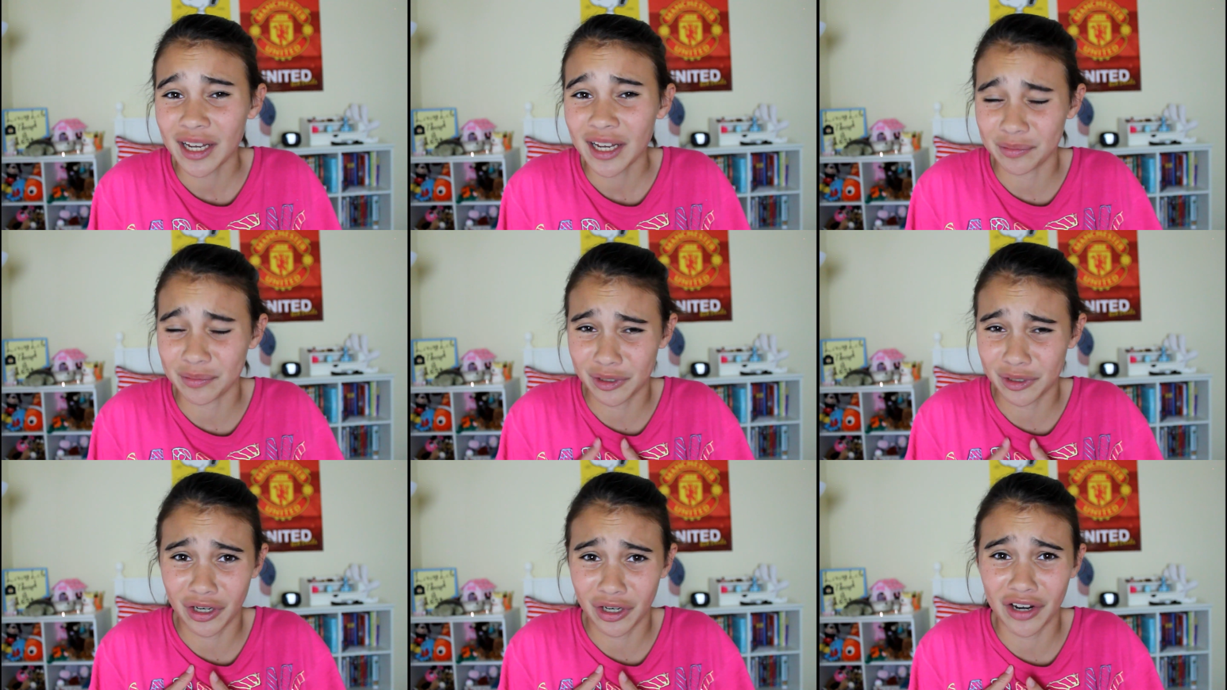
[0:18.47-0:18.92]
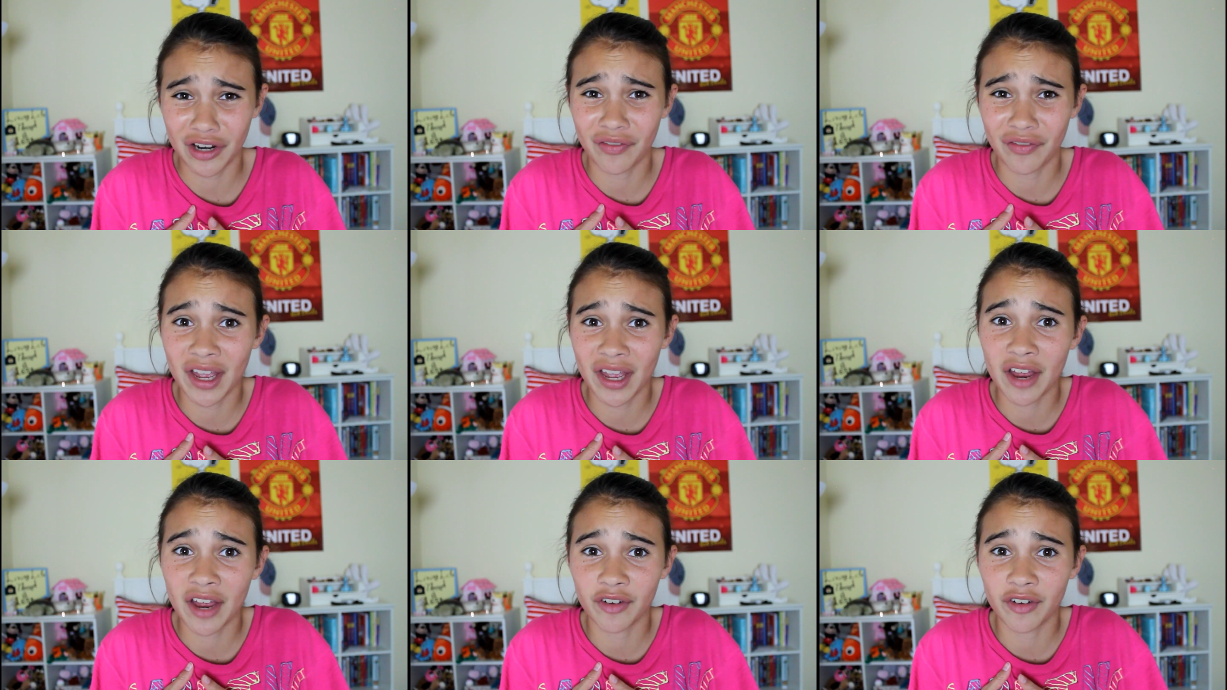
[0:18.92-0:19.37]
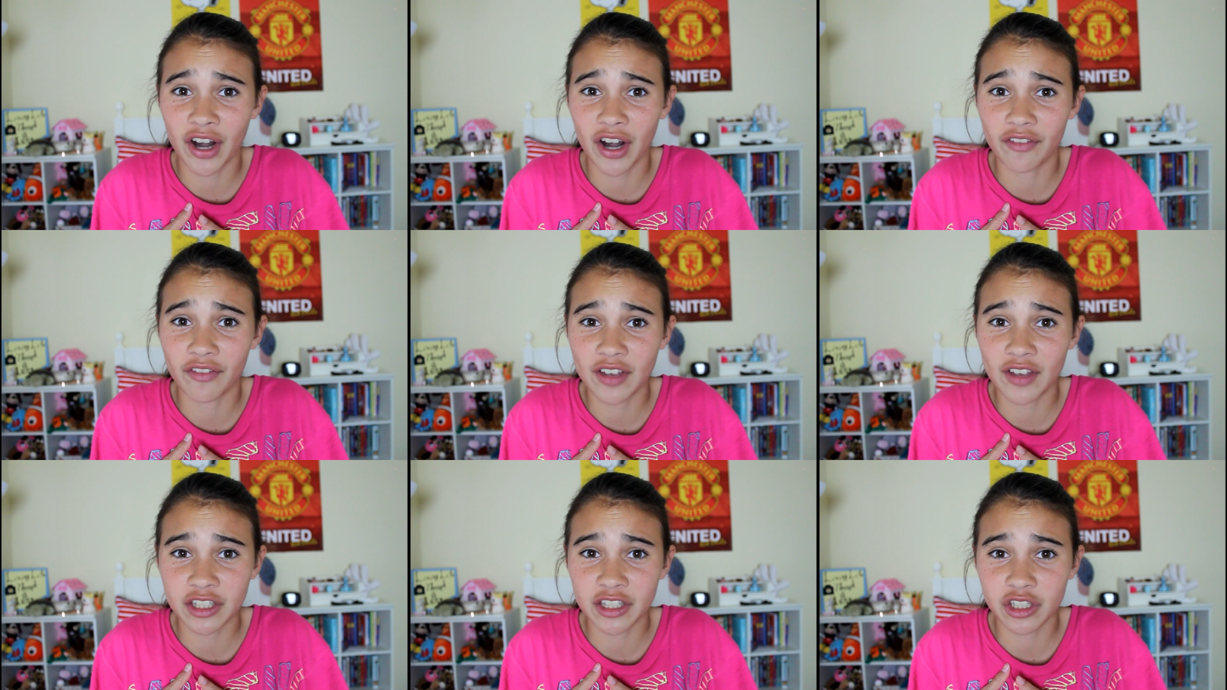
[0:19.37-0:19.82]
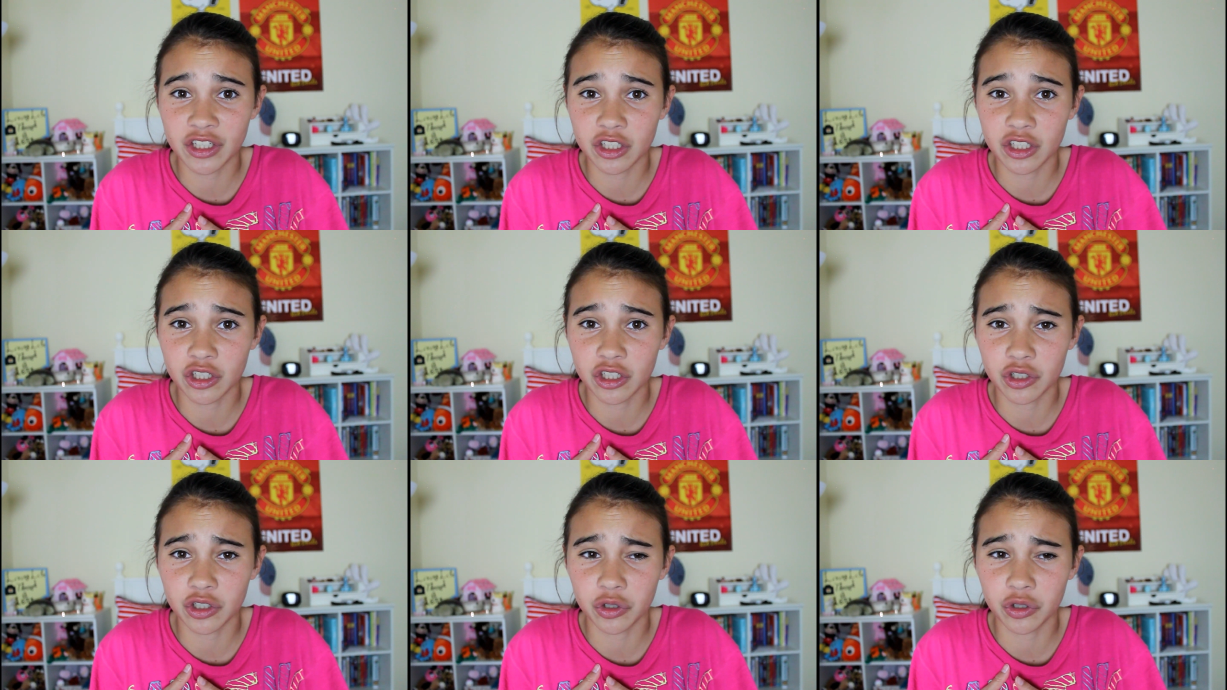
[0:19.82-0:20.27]
I'm sorry if I ever
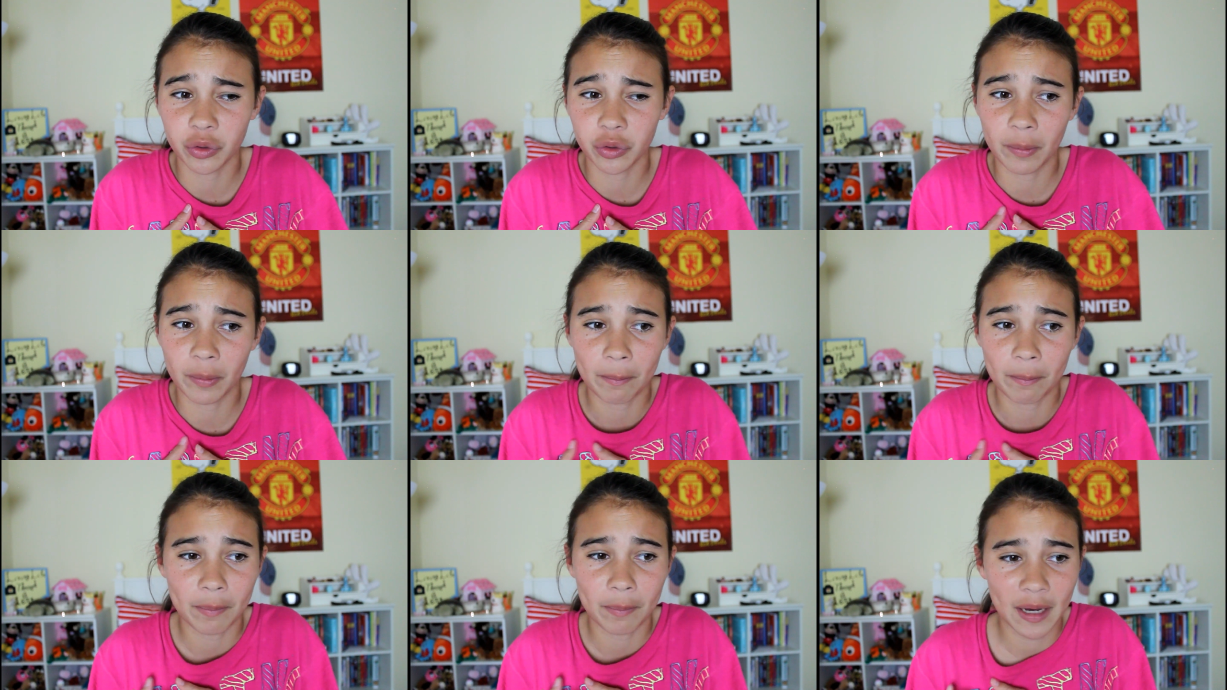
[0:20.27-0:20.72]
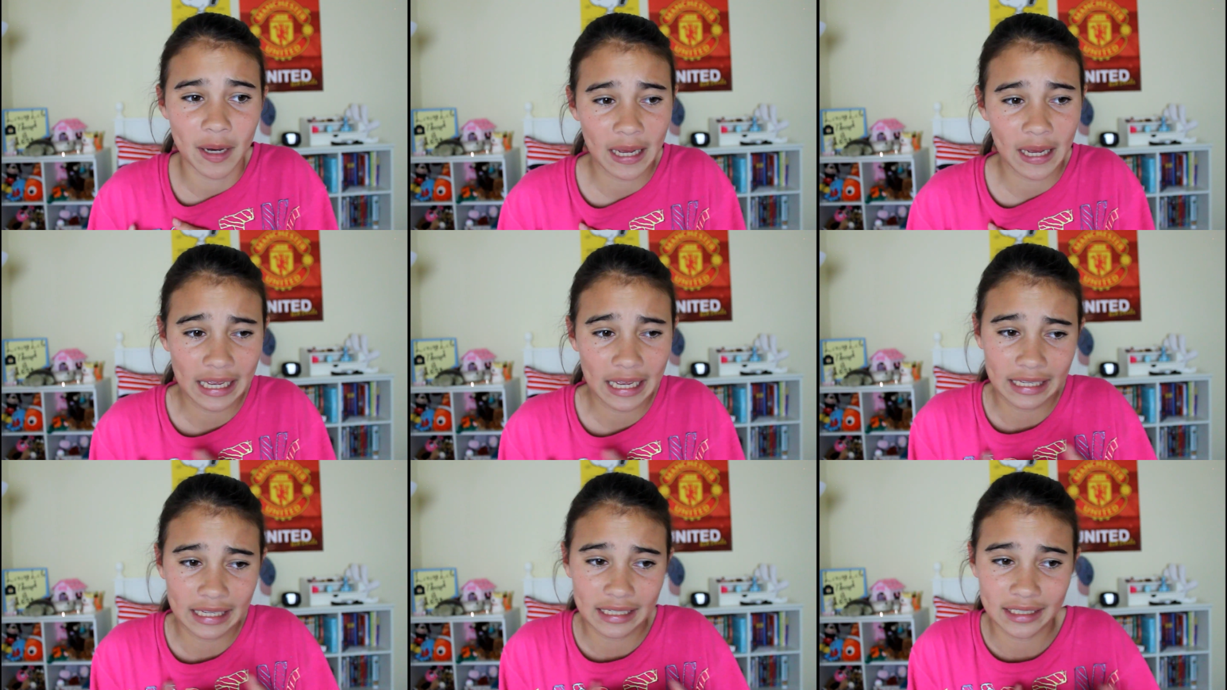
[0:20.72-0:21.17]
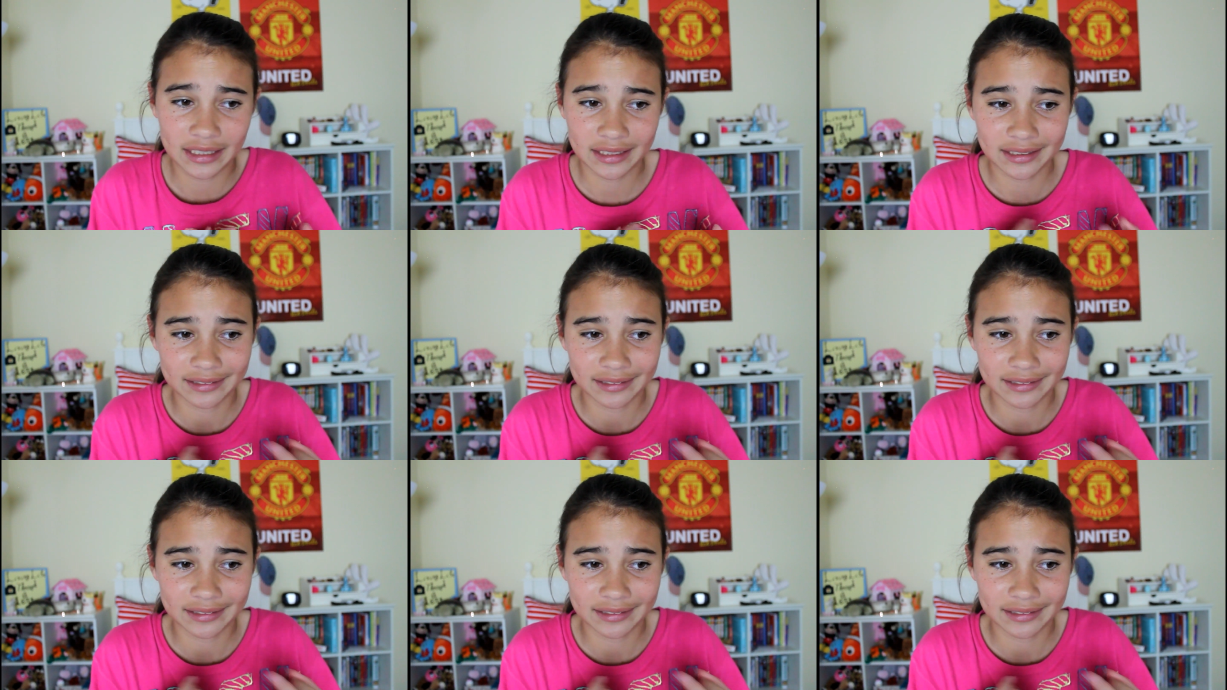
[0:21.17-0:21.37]
offended you by